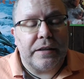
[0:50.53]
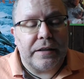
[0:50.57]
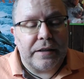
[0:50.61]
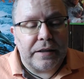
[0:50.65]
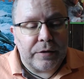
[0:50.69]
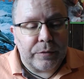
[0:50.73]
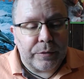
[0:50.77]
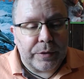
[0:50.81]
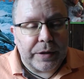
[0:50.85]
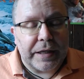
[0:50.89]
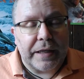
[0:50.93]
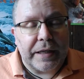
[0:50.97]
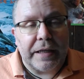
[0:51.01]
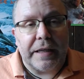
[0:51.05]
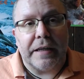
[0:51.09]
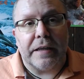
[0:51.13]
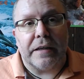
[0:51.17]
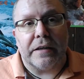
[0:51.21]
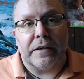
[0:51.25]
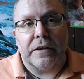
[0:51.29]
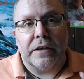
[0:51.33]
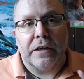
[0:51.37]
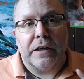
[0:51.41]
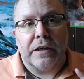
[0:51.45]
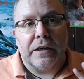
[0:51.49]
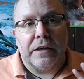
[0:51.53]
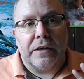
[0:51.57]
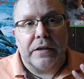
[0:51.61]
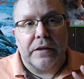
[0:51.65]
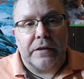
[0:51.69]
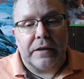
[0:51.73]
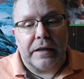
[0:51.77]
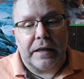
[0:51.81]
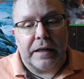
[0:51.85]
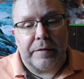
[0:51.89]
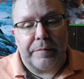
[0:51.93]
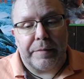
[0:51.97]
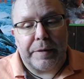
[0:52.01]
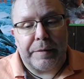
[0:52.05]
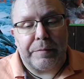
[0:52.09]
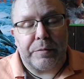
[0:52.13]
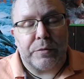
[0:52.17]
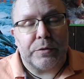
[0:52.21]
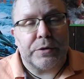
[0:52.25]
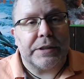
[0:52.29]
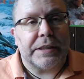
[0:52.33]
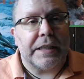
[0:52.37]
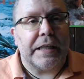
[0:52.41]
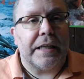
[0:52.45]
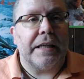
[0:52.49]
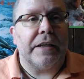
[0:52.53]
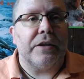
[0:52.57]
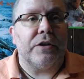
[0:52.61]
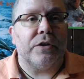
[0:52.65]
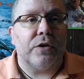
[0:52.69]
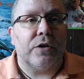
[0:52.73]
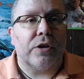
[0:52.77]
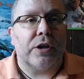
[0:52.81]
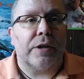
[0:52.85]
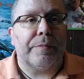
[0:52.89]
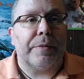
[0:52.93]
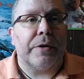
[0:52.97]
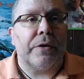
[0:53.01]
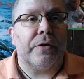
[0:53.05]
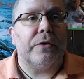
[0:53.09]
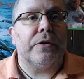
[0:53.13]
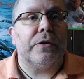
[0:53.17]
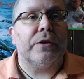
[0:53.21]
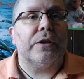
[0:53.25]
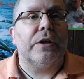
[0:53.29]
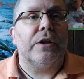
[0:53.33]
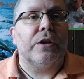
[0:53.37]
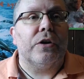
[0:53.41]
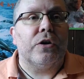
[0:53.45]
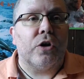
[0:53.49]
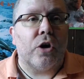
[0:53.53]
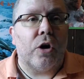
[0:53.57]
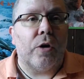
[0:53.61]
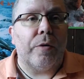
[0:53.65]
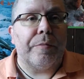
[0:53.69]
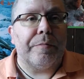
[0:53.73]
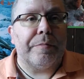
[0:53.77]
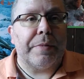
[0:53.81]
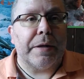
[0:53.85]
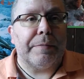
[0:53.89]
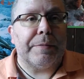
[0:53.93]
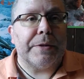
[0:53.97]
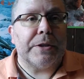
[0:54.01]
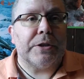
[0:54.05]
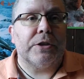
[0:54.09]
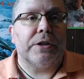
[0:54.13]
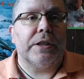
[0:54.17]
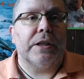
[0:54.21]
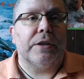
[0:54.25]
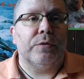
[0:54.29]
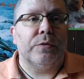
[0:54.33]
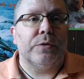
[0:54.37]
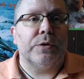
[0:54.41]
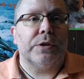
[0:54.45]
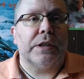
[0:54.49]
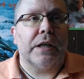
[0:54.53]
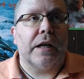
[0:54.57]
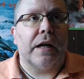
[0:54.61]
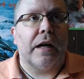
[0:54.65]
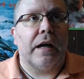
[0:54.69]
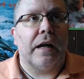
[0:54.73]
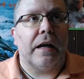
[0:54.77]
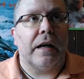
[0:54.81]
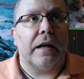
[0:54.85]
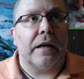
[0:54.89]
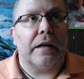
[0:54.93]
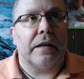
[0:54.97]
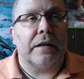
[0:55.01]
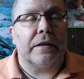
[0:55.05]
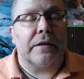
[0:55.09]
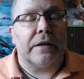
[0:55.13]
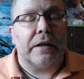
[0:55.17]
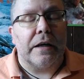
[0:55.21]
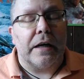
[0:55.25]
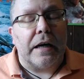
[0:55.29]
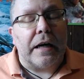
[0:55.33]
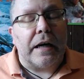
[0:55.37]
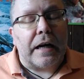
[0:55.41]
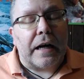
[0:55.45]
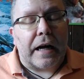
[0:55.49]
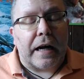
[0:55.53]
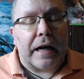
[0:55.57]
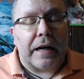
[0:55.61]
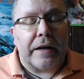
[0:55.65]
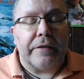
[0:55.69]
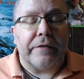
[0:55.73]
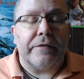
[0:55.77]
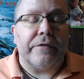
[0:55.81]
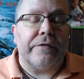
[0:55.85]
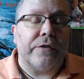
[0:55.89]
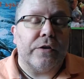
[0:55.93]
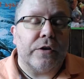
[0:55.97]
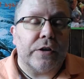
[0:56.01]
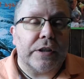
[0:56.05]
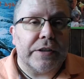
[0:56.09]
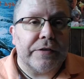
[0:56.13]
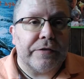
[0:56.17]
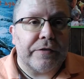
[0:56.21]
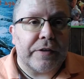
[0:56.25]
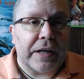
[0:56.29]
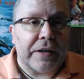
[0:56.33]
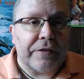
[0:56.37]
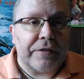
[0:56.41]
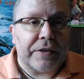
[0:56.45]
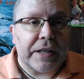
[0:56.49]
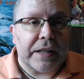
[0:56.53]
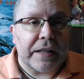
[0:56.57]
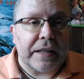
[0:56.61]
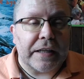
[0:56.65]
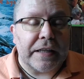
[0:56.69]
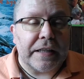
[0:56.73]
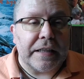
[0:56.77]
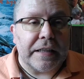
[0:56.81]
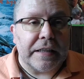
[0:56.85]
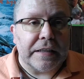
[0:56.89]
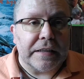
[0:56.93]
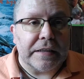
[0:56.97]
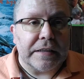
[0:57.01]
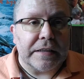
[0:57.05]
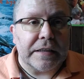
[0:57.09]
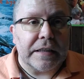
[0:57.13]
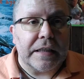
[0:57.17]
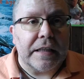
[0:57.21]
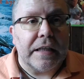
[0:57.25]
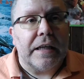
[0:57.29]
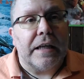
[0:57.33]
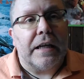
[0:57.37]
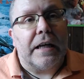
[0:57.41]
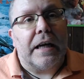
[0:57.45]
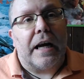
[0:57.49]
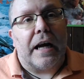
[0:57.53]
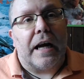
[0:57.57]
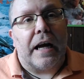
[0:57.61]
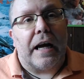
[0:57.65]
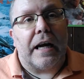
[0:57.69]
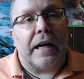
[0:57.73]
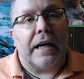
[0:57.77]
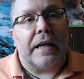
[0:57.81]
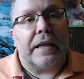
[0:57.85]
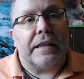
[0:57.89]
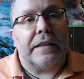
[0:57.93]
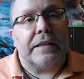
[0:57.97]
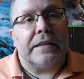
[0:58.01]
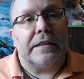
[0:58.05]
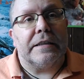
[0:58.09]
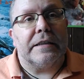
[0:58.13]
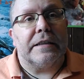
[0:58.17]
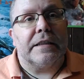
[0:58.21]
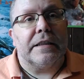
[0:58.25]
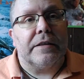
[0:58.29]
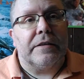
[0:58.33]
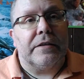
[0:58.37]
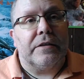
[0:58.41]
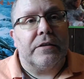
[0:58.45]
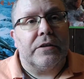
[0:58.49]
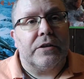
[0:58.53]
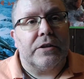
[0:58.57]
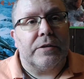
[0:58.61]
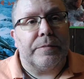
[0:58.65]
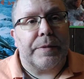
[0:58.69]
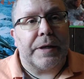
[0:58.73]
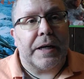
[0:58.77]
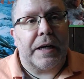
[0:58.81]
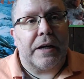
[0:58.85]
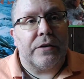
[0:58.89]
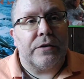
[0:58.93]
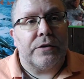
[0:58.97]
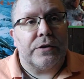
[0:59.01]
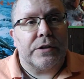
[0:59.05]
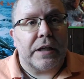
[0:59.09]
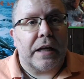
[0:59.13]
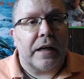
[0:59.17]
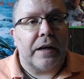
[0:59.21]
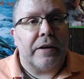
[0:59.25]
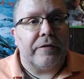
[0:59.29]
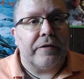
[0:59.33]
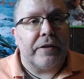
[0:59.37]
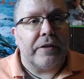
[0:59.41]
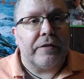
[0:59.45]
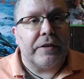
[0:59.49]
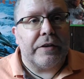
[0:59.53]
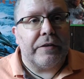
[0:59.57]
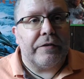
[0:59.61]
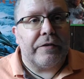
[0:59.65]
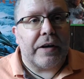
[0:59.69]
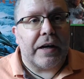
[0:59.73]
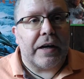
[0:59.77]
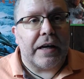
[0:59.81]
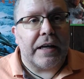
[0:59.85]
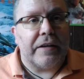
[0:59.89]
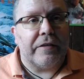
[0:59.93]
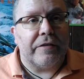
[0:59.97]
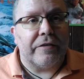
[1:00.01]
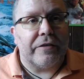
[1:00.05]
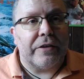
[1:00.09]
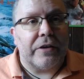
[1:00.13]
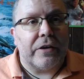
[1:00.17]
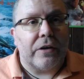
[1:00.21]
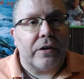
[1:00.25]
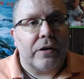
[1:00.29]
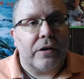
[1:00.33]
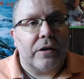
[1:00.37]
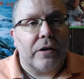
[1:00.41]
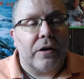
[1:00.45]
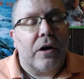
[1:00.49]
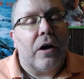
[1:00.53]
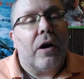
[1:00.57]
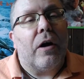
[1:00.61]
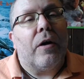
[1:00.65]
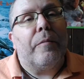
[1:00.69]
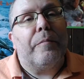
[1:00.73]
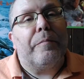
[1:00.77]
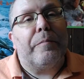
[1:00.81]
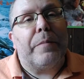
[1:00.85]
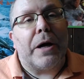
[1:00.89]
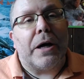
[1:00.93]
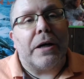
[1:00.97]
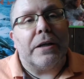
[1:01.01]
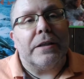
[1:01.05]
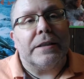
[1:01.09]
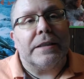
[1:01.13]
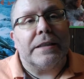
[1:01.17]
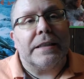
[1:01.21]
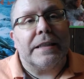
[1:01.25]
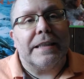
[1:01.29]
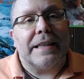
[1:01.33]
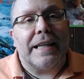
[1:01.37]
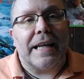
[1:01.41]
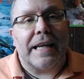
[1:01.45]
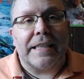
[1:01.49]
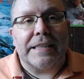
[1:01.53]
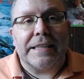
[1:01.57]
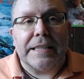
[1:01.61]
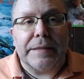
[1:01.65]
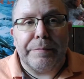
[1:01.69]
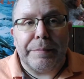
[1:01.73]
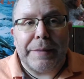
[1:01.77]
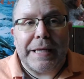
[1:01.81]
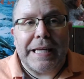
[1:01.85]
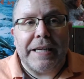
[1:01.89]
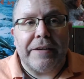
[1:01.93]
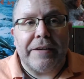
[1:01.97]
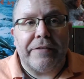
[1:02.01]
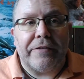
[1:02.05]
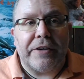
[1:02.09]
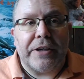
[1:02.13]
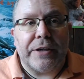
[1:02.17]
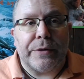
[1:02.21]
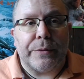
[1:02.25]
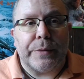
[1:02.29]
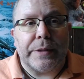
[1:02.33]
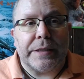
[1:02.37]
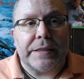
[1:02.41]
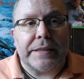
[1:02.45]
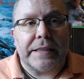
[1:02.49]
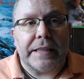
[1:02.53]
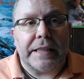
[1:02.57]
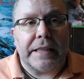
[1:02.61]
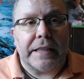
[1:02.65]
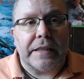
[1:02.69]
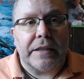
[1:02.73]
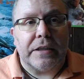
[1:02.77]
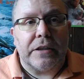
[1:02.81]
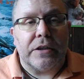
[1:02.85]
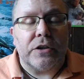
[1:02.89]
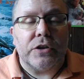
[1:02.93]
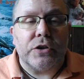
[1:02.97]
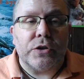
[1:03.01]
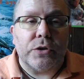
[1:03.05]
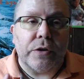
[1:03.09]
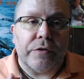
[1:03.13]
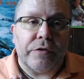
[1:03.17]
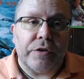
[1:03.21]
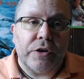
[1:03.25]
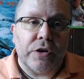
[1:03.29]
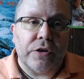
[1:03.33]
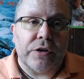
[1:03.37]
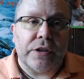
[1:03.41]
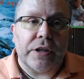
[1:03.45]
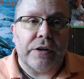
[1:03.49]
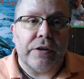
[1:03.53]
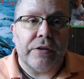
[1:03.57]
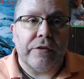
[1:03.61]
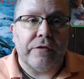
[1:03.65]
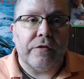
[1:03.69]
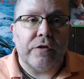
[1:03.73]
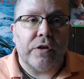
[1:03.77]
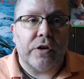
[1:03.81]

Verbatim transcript: you'll hear uh, people say, talk about common pipistrelles are at 45 kilohertz and sopranos are at 55. But that's the peak frequency. So if you're down at